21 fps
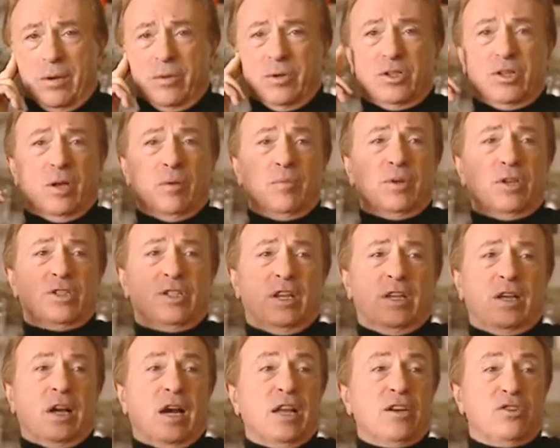I would tell them to
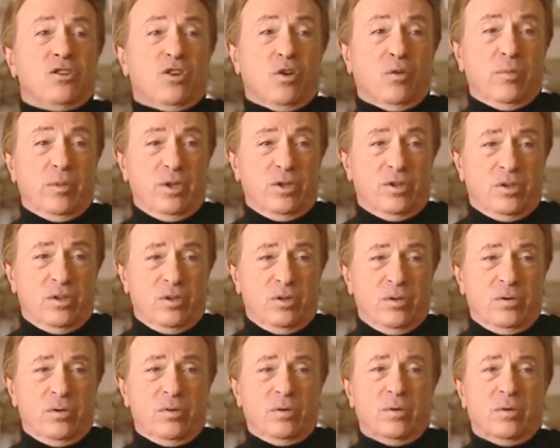see God Told Me
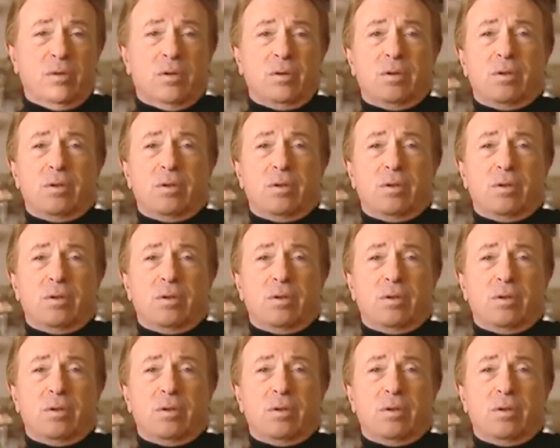To.